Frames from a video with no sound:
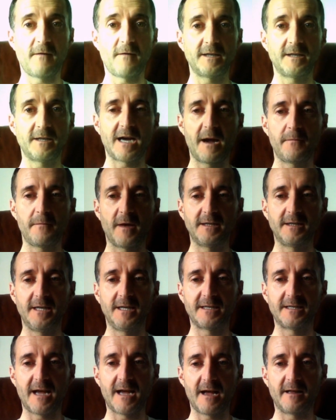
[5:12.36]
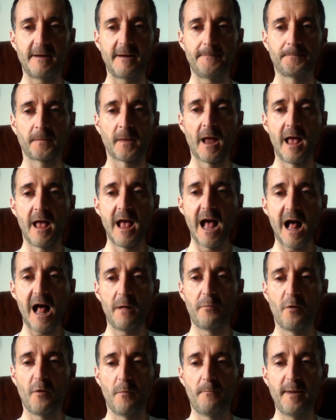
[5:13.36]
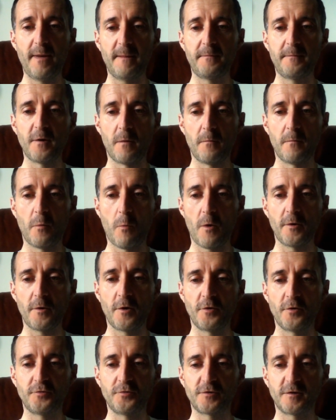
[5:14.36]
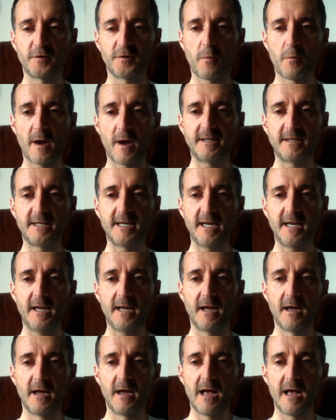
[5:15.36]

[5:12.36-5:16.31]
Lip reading: if I type that detail in, I'll put bib number 120,